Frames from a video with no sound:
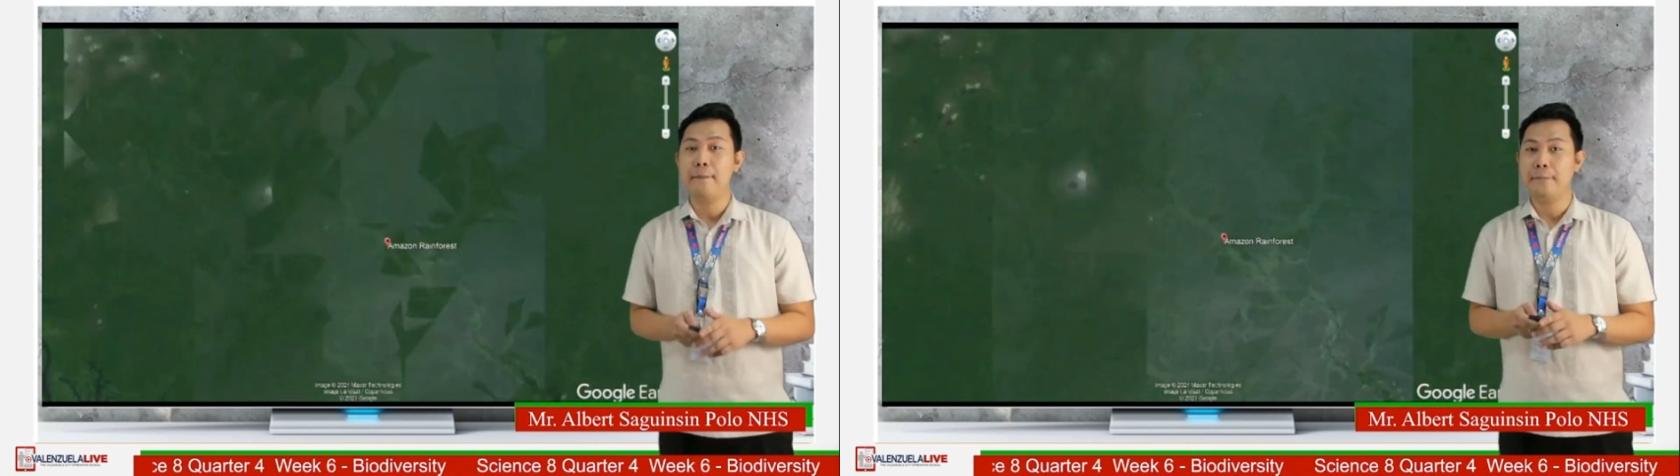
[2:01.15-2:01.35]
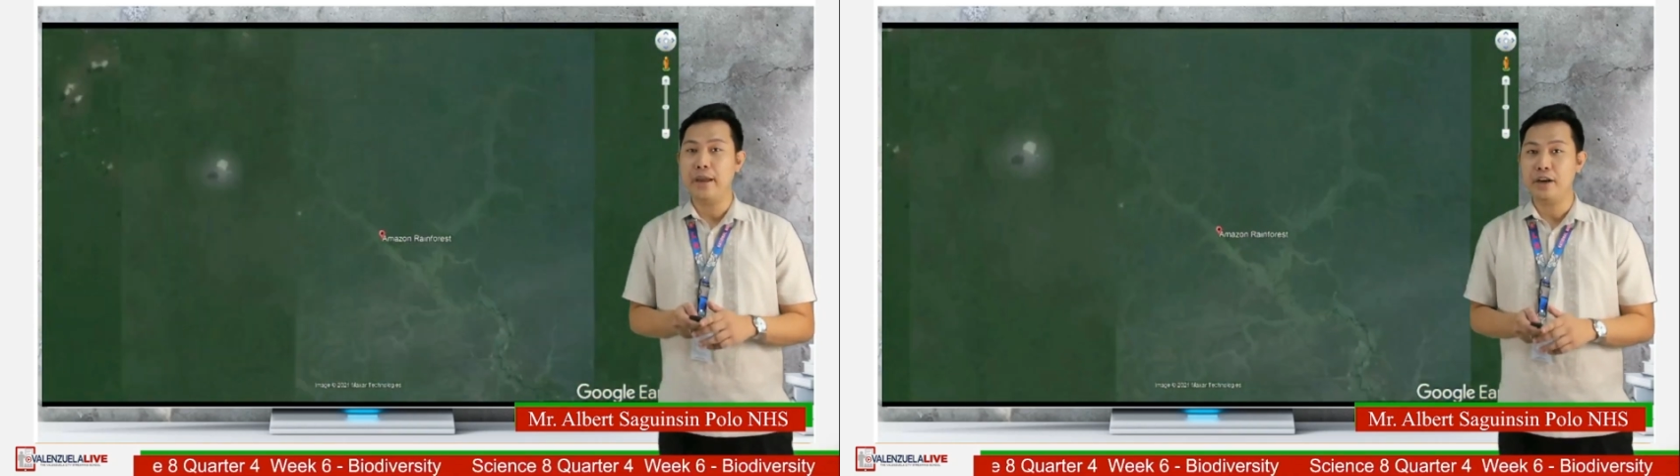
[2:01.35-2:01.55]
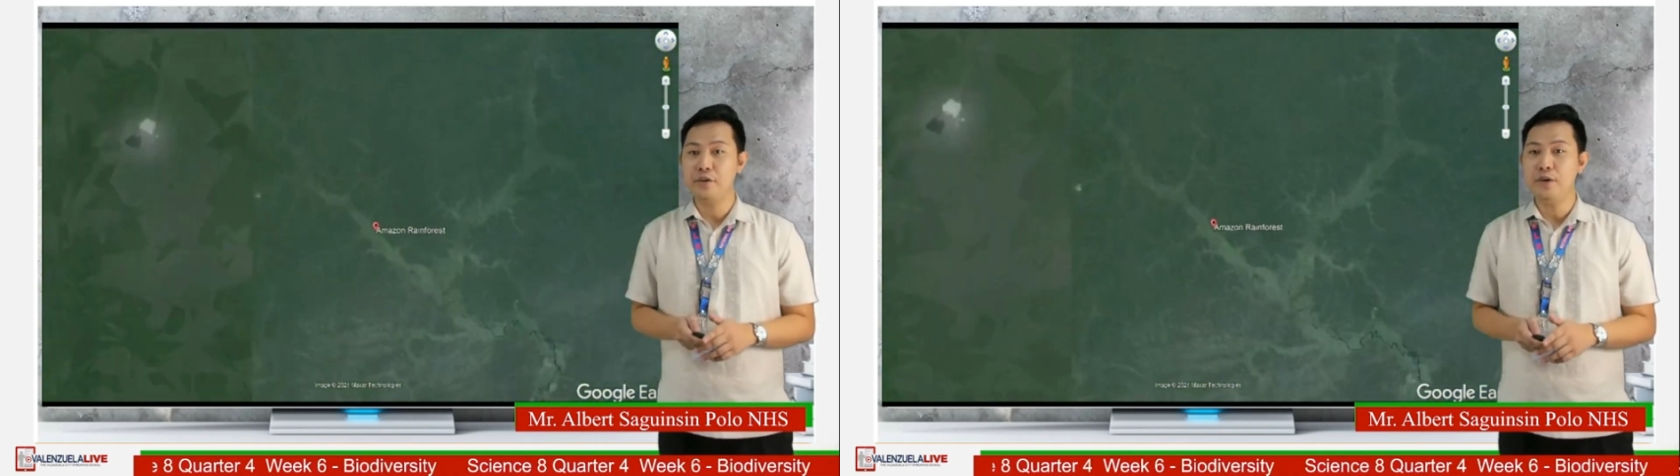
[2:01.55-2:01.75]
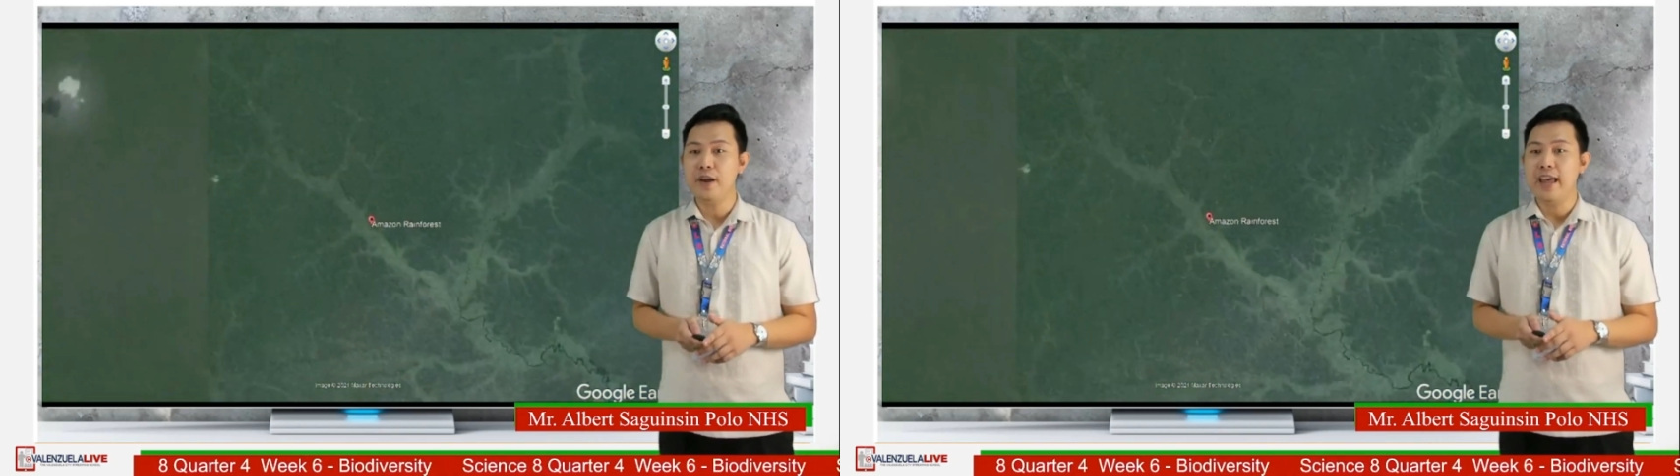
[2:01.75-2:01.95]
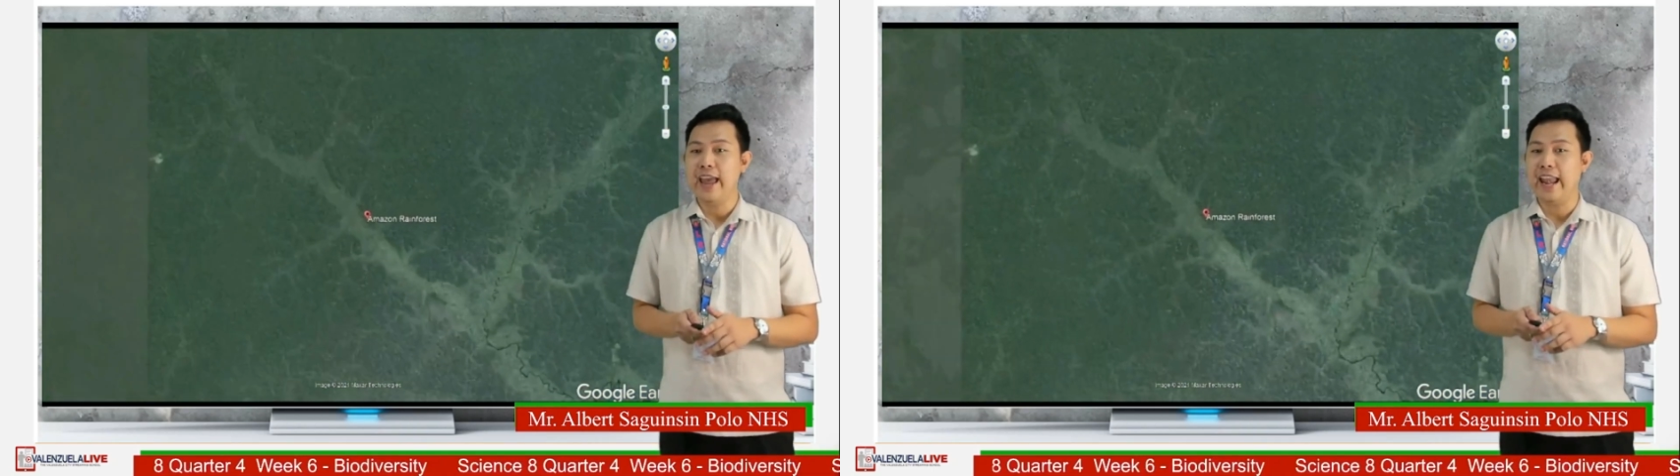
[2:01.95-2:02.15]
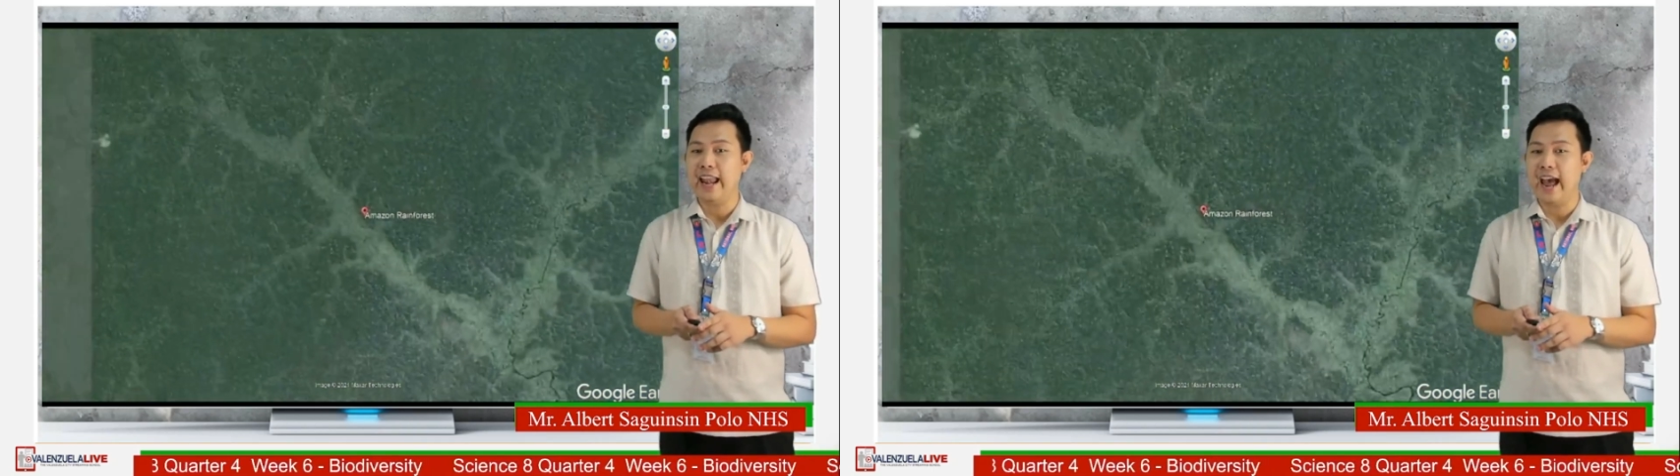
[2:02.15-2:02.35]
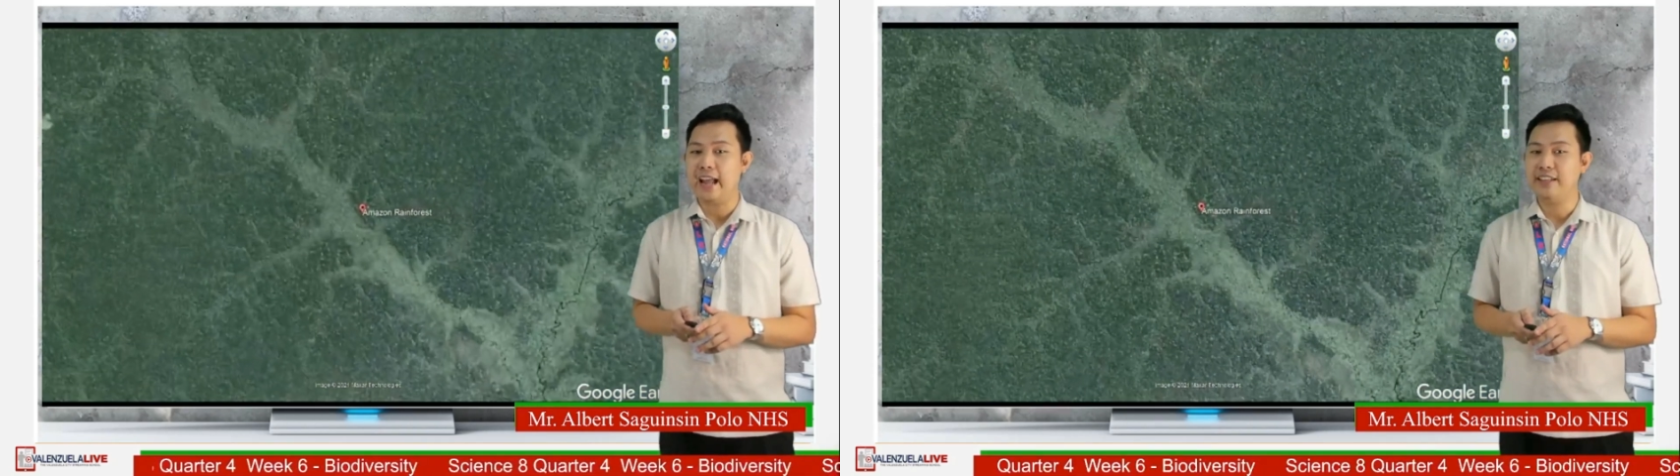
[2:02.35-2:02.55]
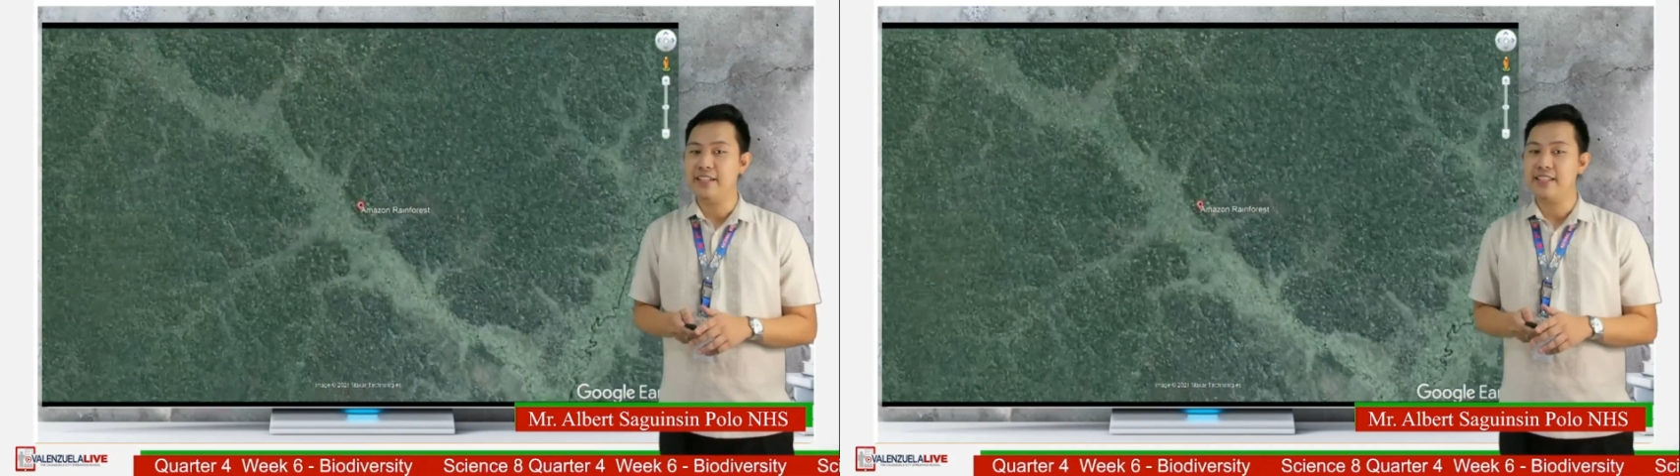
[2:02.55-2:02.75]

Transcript: Peru, and other